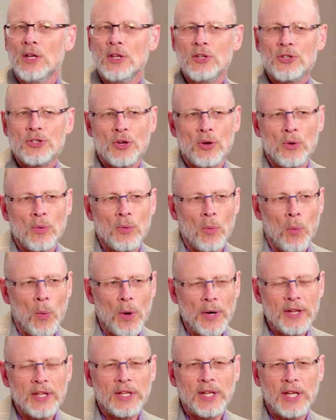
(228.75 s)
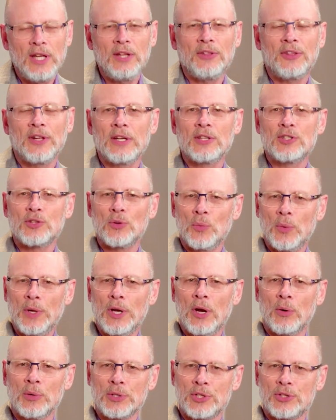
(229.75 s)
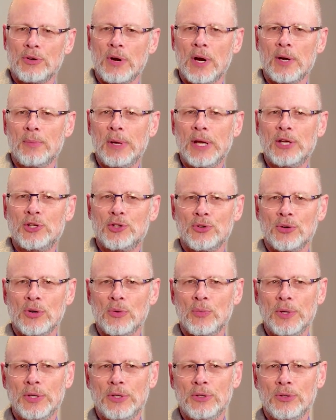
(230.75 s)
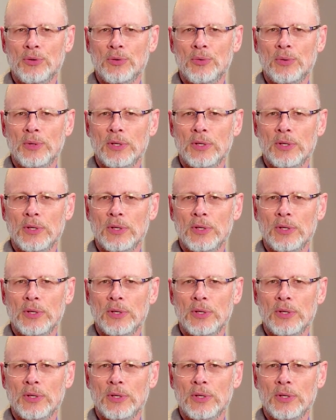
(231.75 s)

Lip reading: So one of the key things that we always try to make sure we do